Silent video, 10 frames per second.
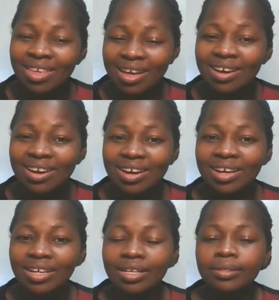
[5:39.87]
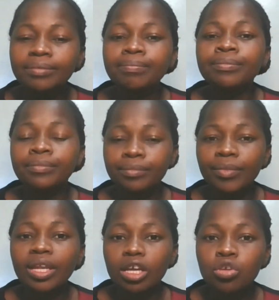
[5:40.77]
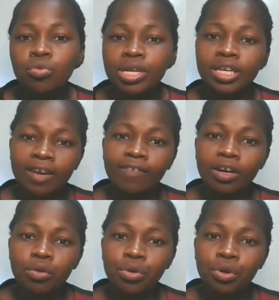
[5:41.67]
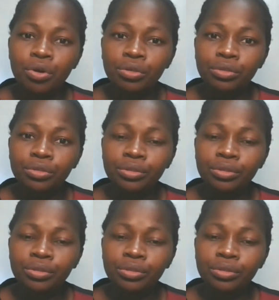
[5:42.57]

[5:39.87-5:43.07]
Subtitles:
think, you will never go wrong.